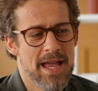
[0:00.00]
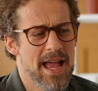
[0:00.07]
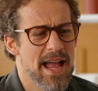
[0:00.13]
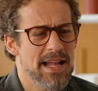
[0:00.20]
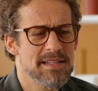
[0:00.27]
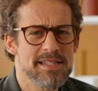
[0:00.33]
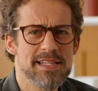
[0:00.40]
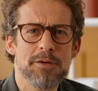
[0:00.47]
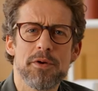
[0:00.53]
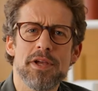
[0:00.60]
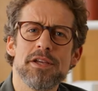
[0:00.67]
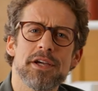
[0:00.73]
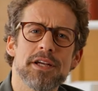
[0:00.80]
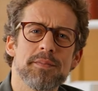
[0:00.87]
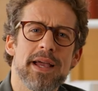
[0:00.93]
and see where
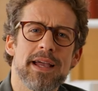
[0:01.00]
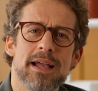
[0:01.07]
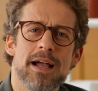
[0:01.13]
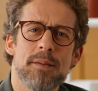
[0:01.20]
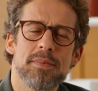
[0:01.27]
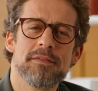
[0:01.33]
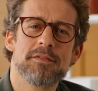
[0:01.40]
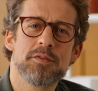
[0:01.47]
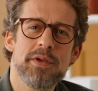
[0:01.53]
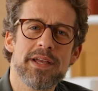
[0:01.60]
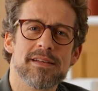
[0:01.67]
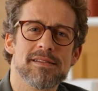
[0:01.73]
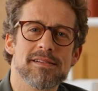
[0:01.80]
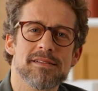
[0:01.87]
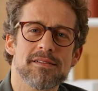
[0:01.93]
you can make a couple of
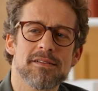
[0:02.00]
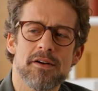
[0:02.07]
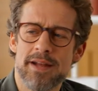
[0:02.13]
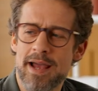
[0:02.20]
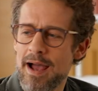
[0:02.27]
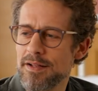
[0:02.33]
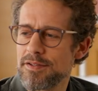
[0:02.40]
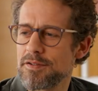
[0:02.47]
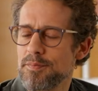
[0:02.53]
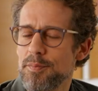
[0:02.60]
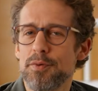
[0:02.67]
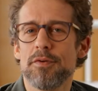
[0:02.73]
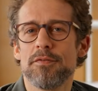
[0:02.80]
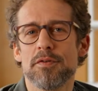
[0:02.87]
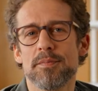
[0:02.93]
tweaks on how to
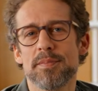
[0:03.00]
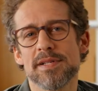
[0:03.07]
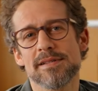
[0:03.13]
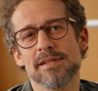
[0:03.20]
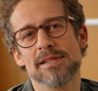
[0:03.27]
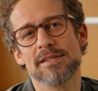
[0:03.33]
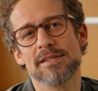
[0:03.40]
improve your business